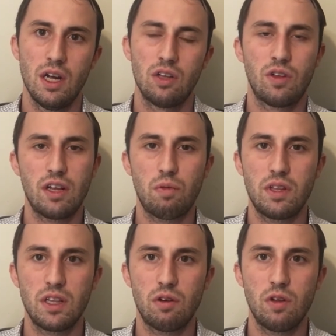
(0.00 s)
So that's one
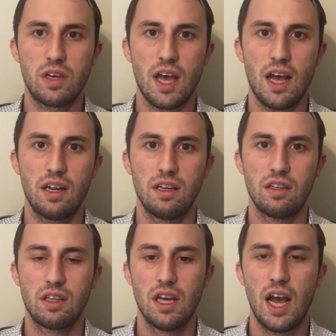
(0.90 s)
thing they'll look at is
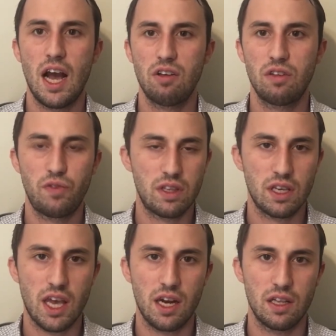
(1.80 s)
how
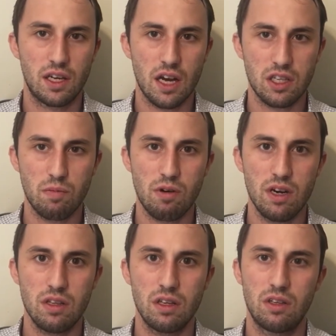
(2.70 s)
sophisticated the customer
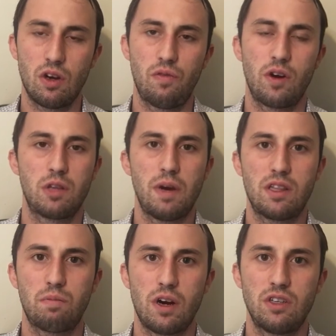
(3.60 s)
is. So for
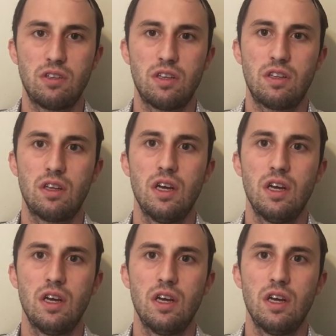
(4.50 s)
expensive purchases,